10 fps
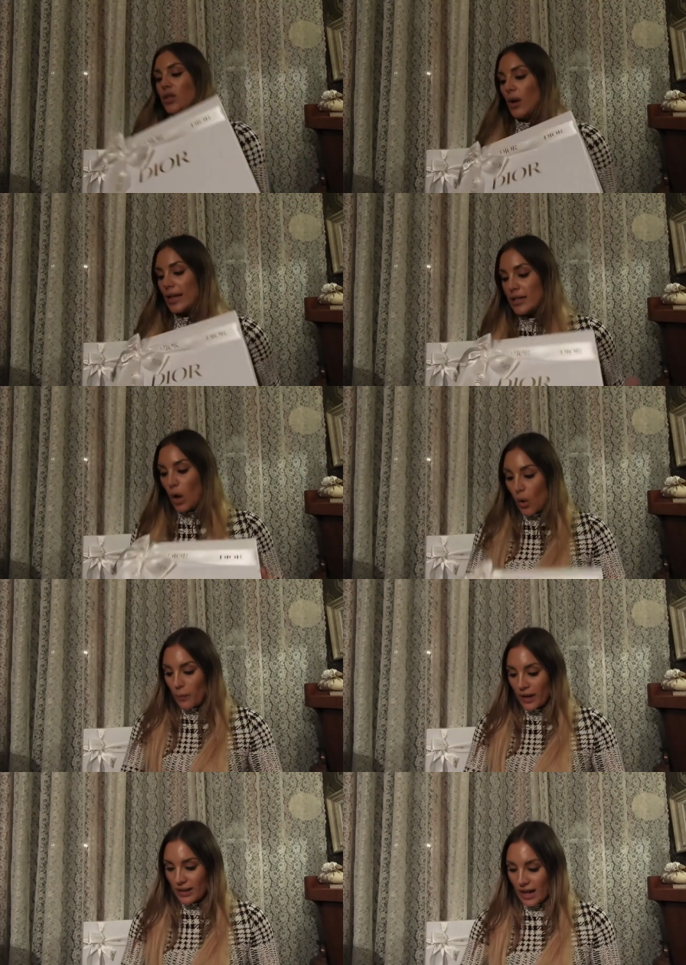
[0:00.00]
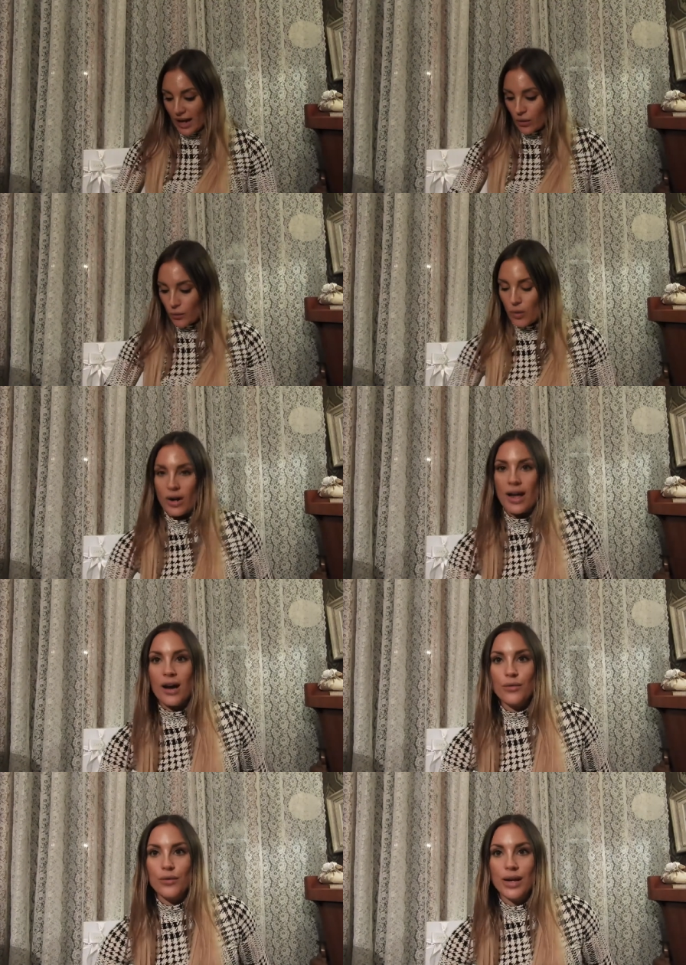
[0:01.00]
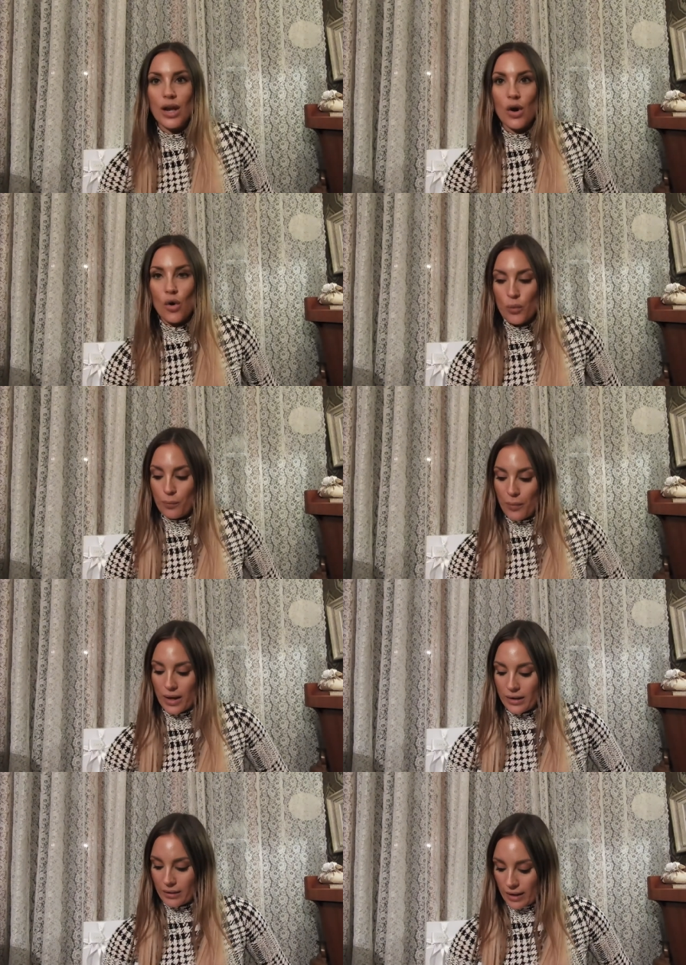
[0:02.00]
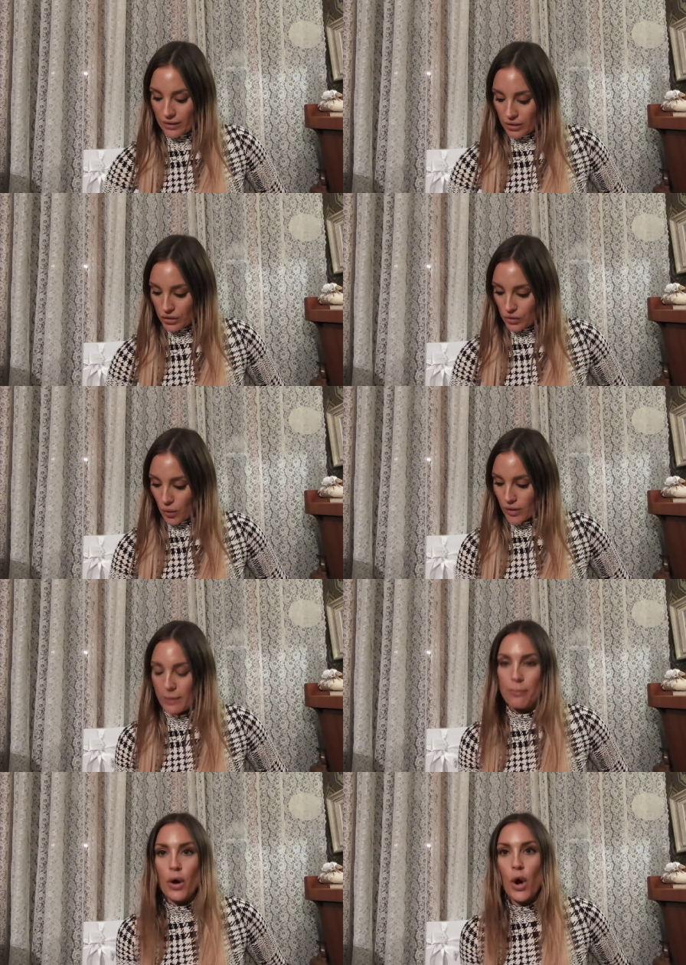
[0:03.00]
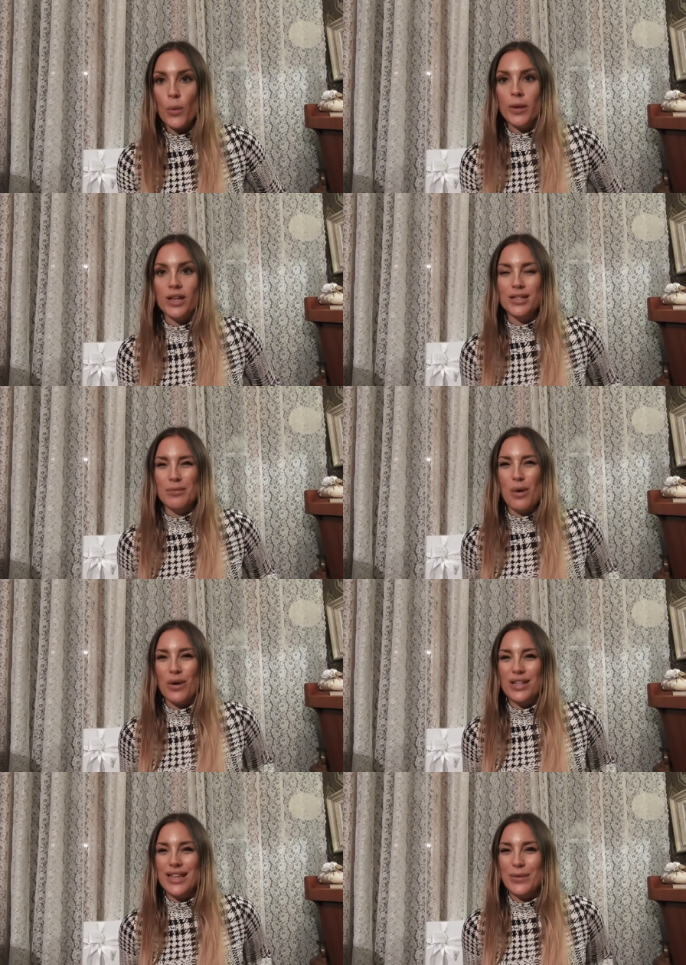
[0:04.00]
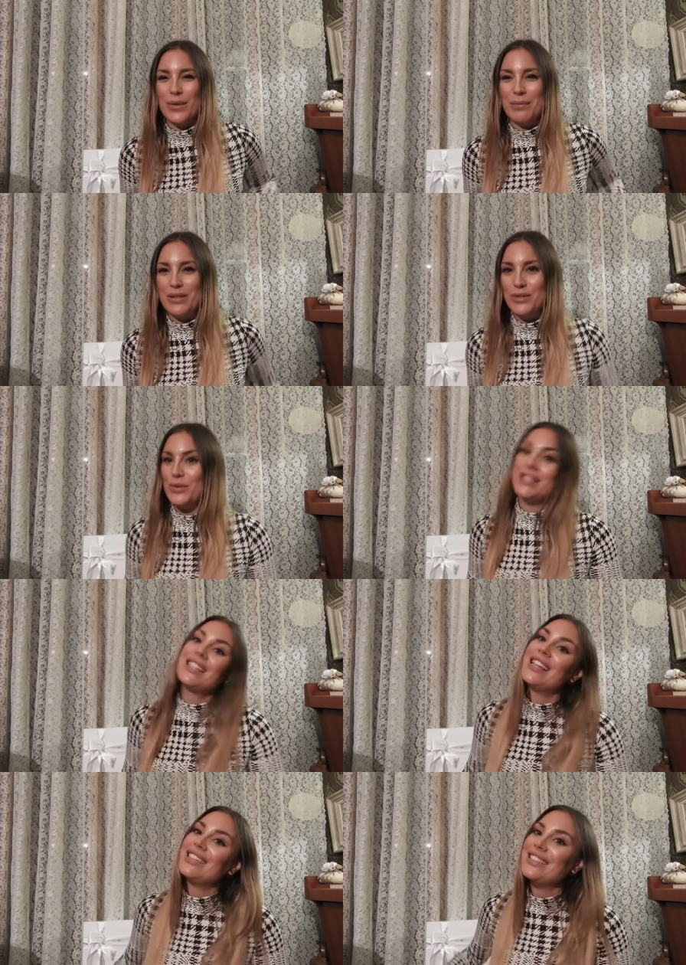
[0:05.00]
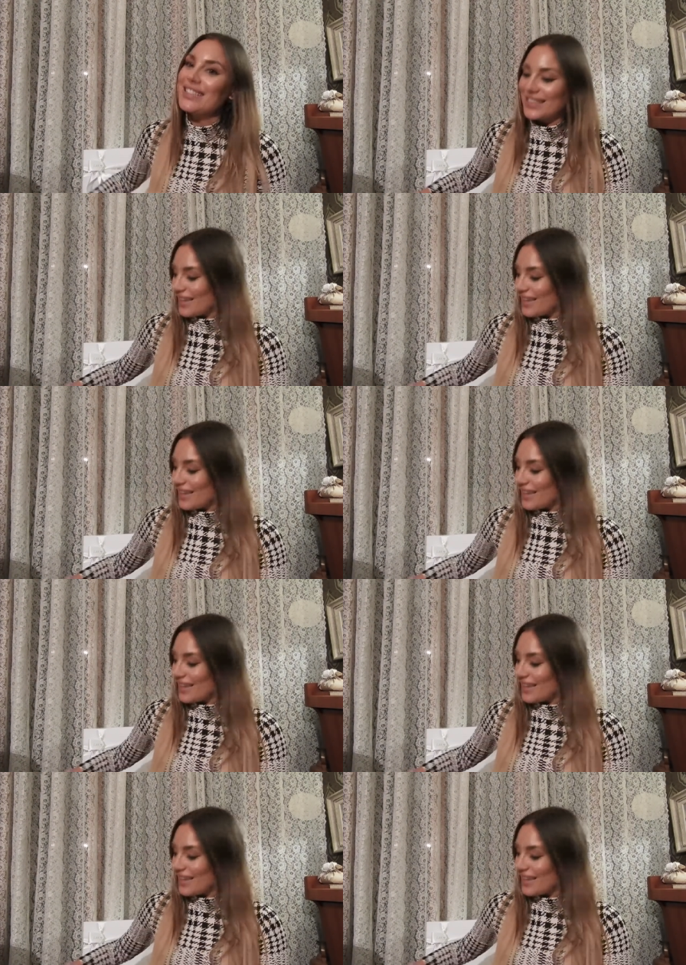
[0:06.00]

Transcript: So let's open it. I don't want to really open and destroy the bow because the bow I want to take with me to Switzerland.